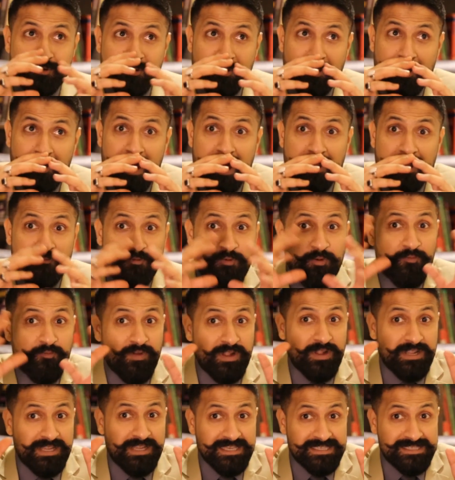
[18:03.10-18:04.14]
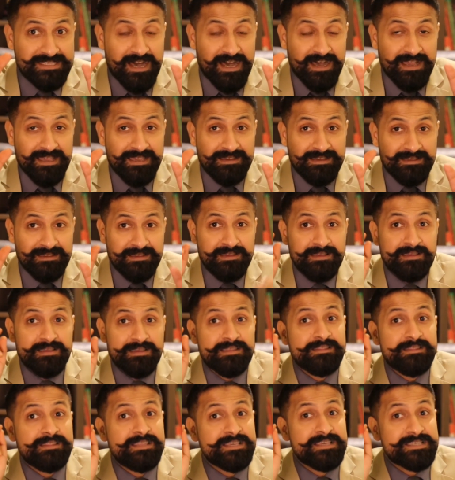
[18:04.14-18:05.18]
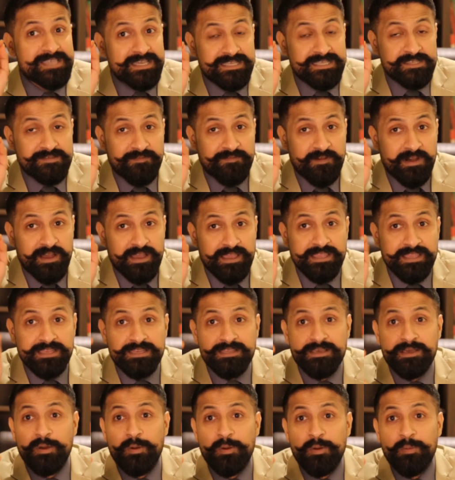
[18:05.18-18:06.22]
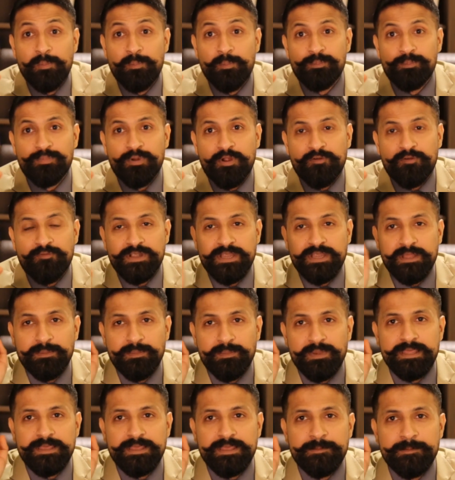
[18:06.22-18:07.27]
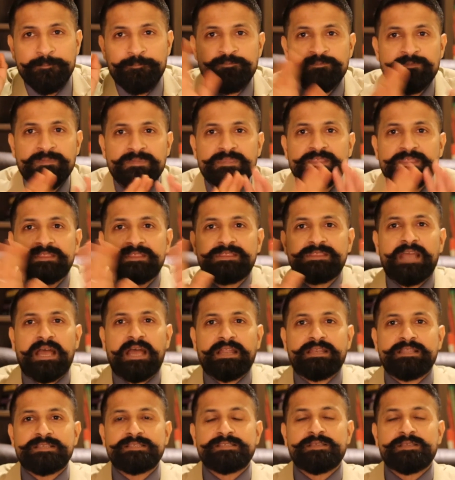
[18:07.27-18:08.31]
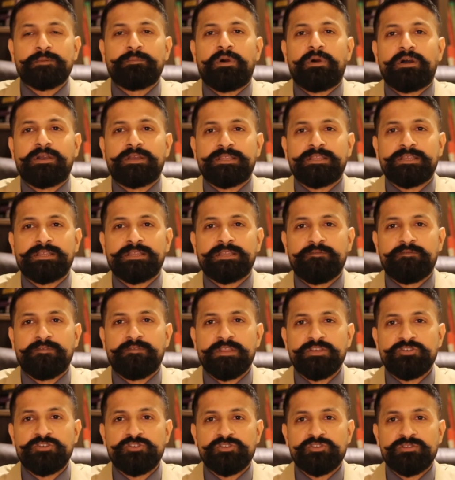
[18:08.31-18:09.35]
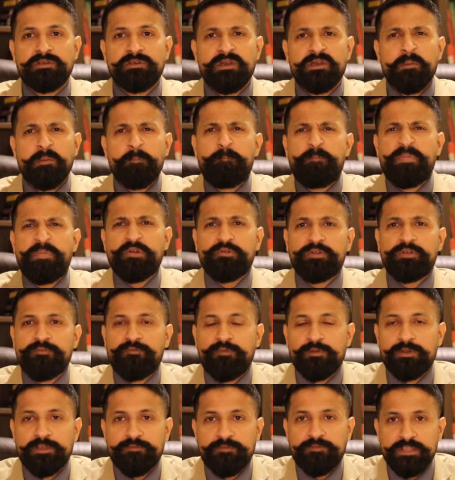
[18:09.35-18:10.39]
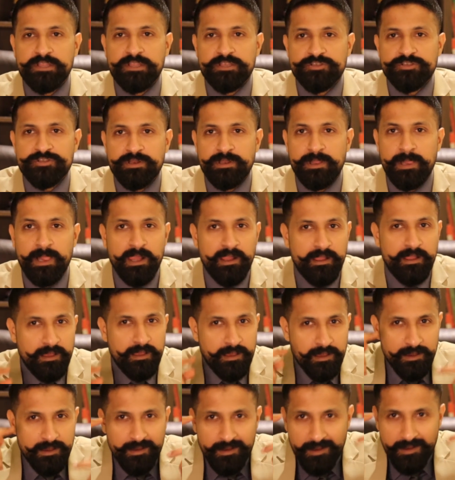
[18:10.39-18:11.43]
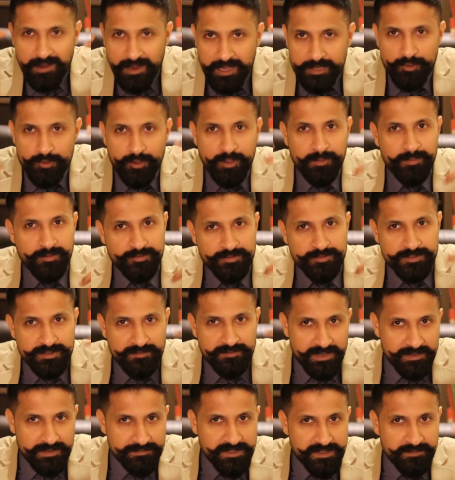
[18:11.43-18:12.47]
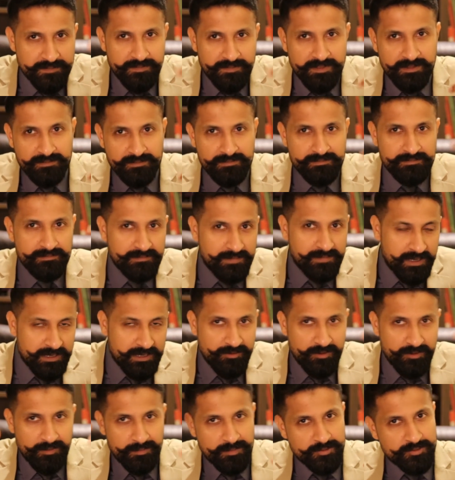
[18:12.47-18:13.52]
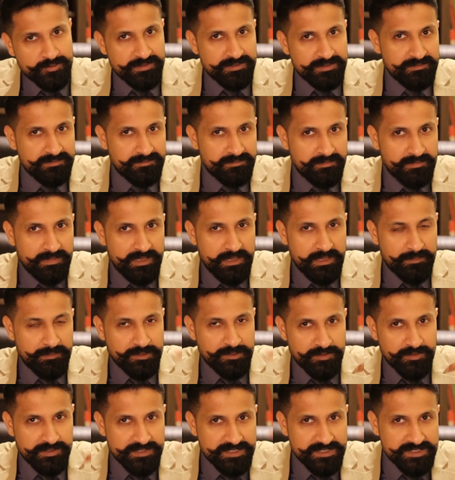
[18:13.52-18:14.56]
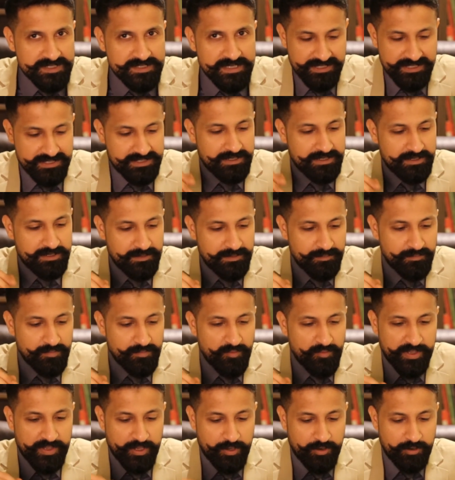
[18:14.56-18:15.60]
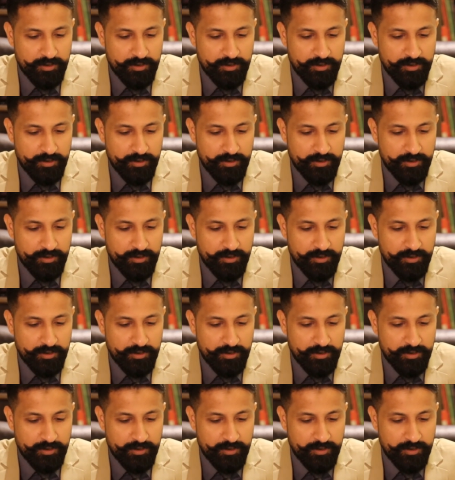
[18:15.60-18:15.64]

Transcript: unfulfilled desire. They satisfy it profitably. That is the marketing definition. Beautiful definition. Are you able to develop something? Are you able to understand? Moving on.